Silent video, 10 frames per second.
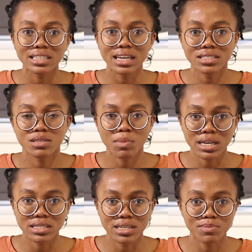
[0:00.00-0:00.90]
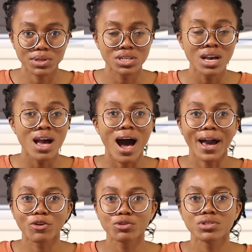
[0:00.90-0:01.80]
That is my assessment.
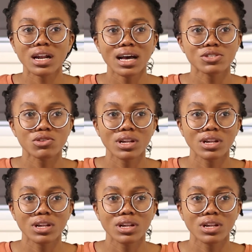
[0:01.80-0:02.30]
I go to class